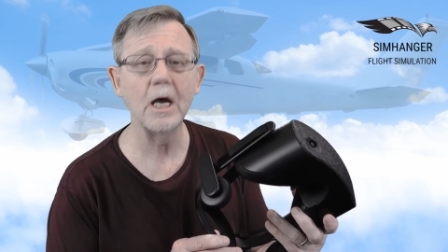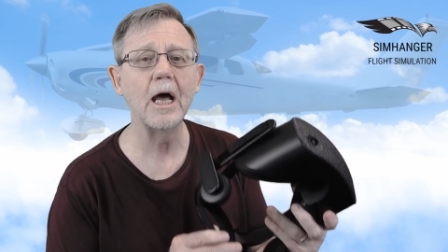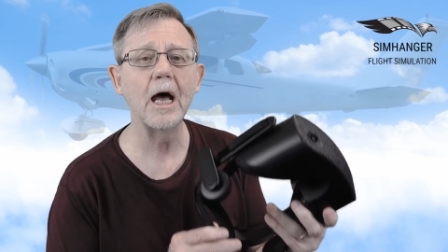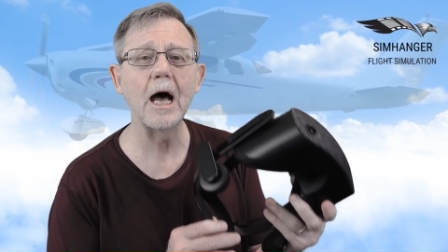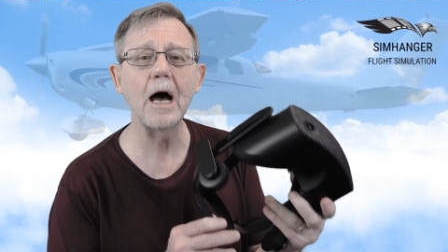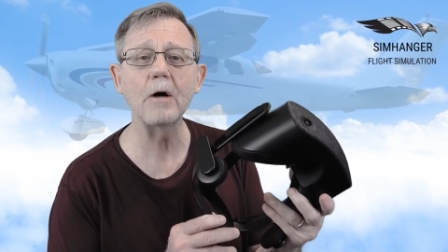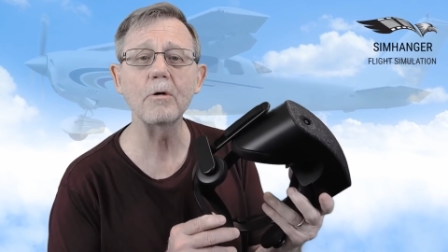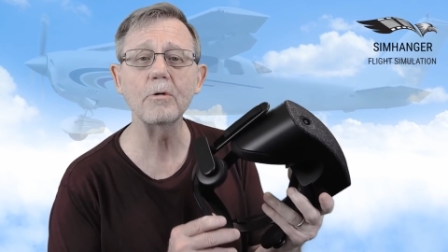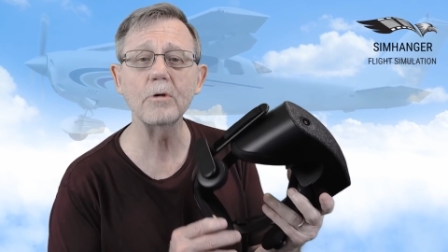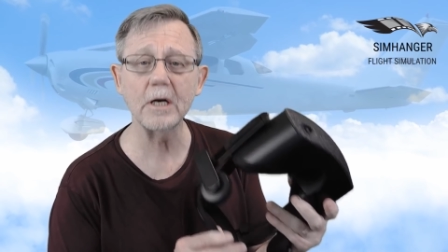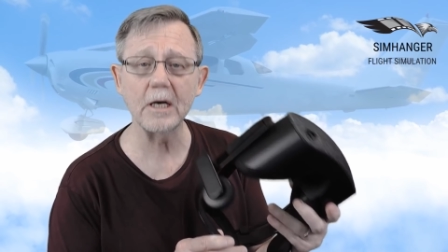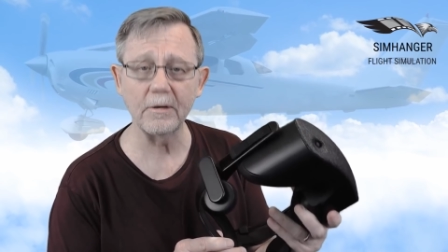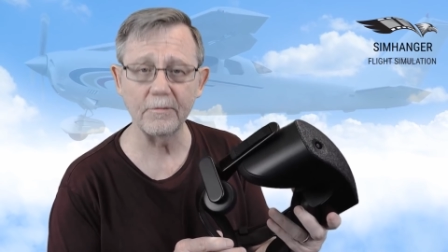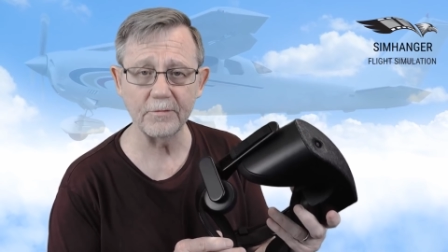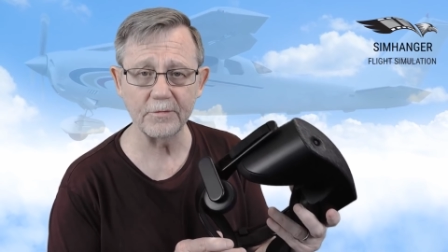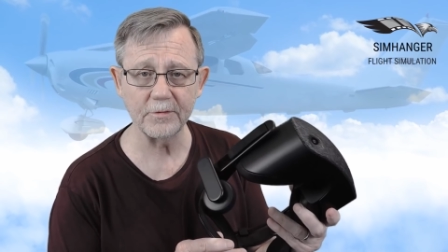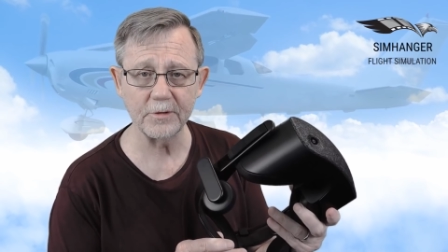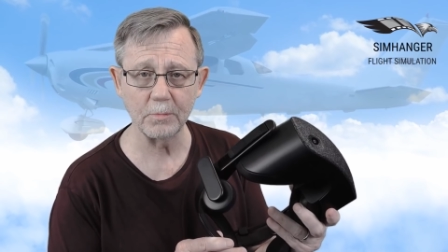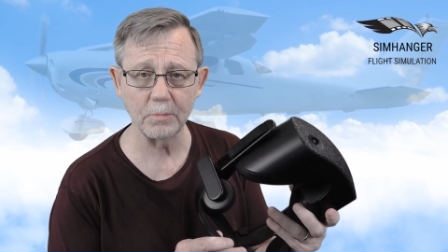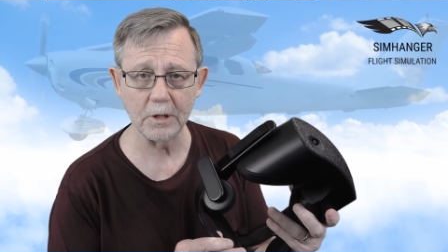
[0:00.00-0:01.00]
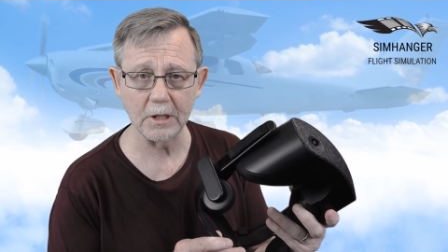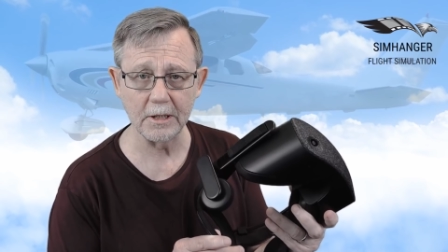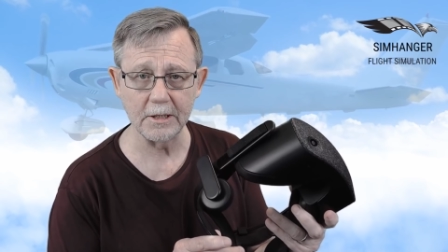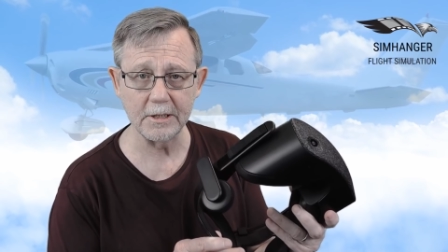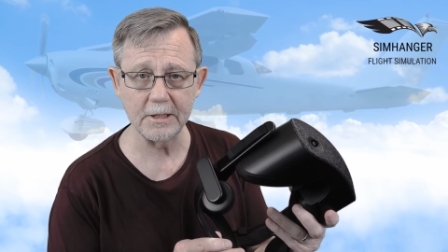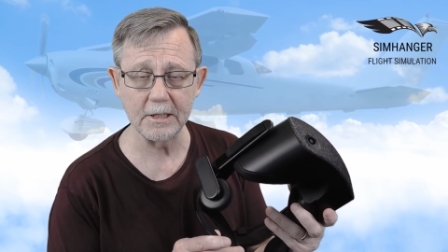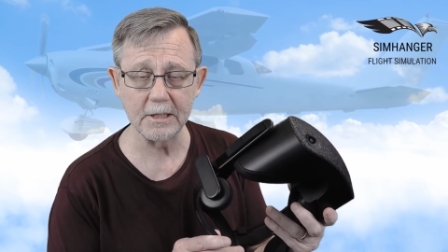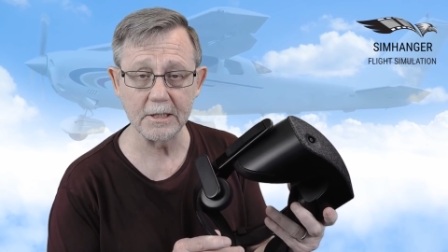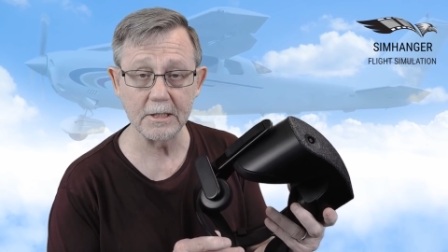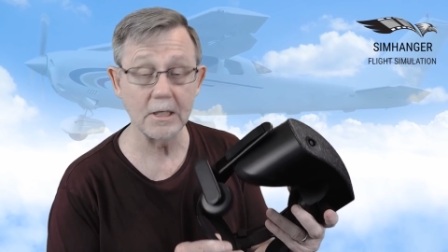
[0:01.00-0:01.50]
how comfortable
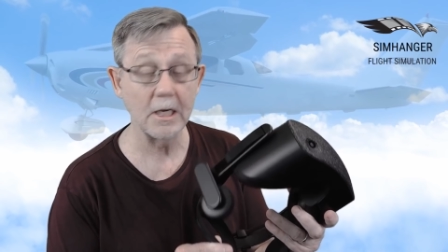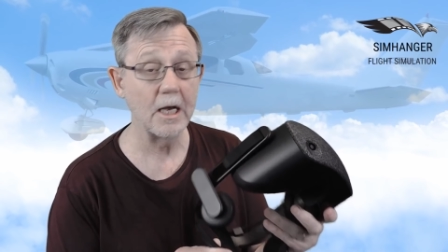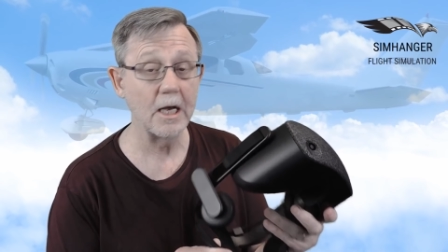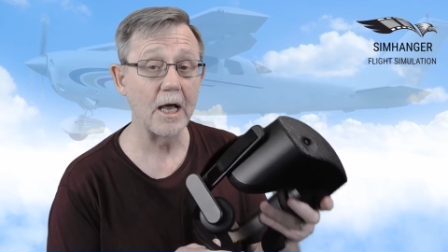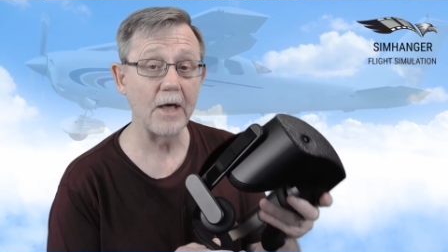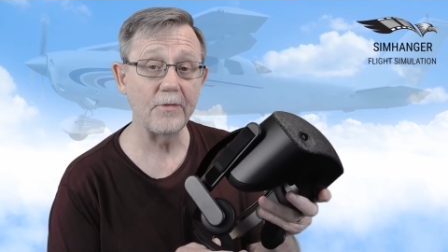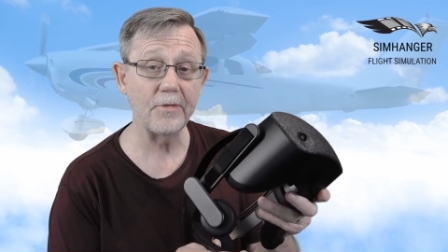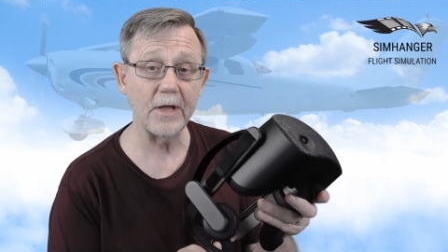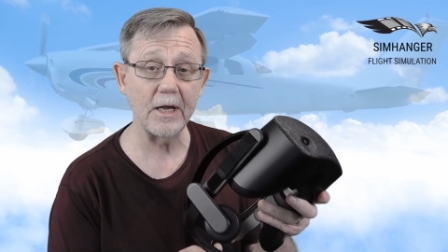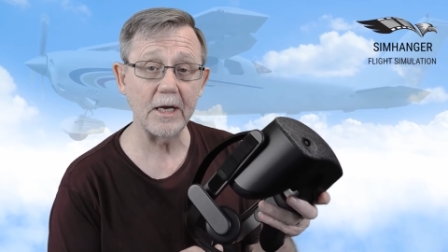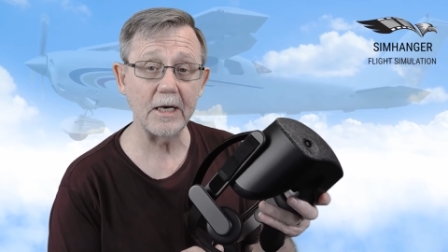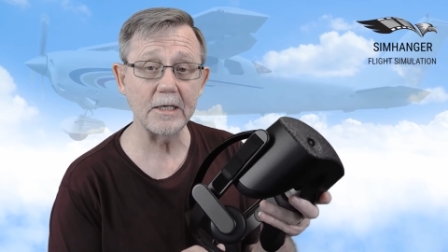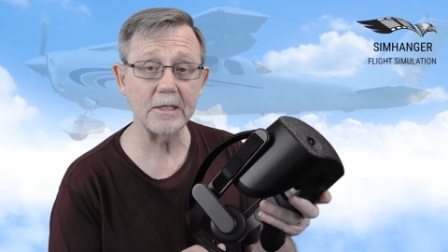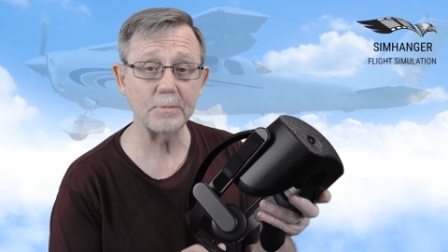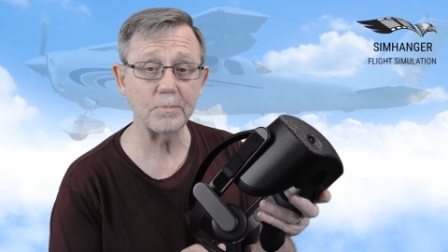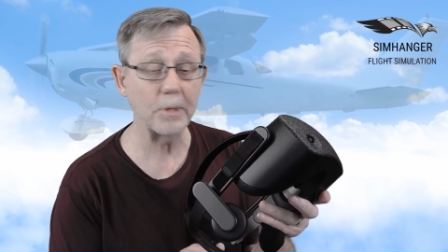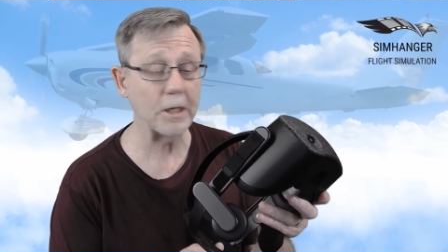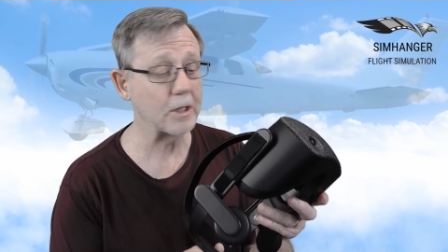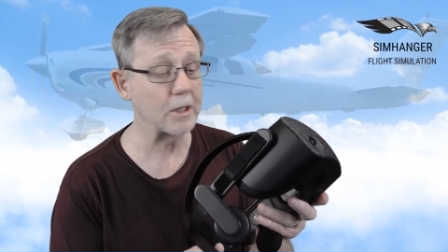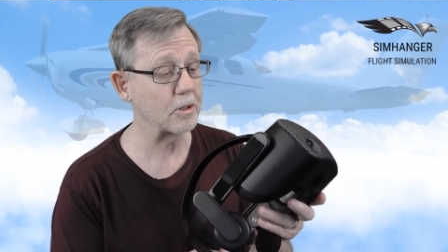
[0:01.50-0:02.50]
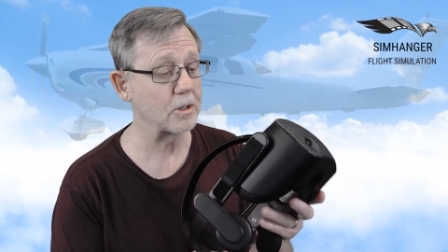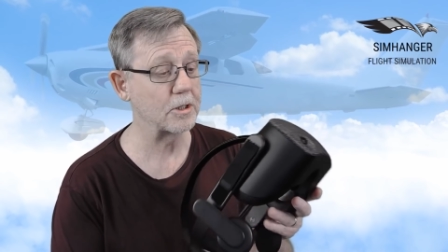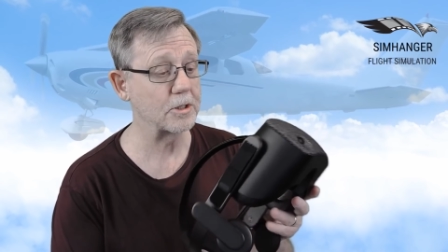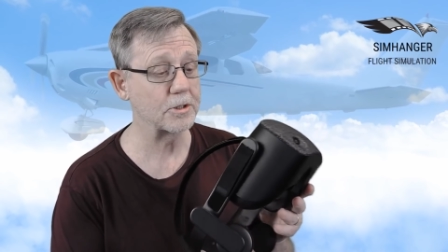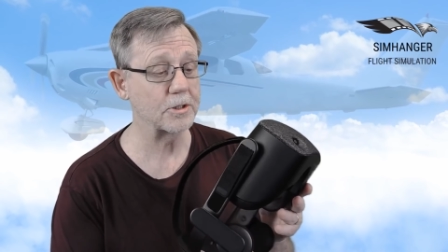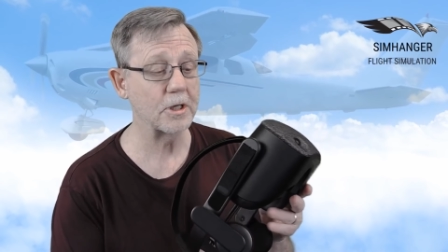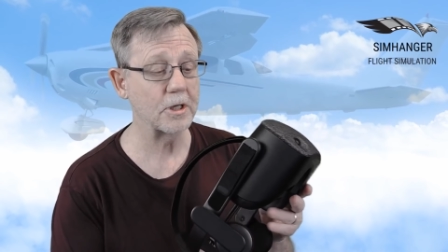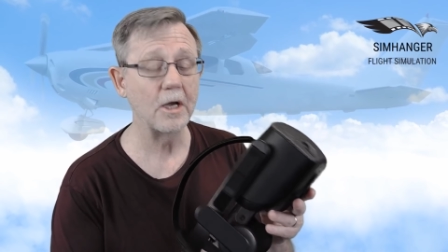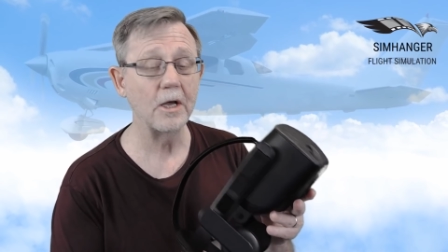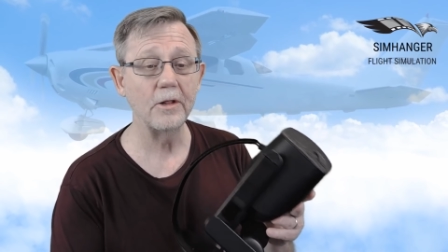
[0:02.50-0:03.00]
it is, and that is
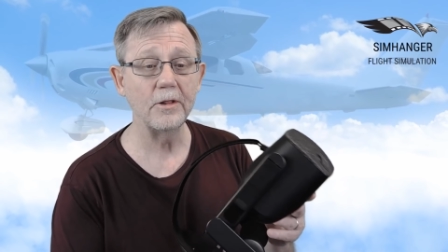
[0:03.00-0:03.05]
because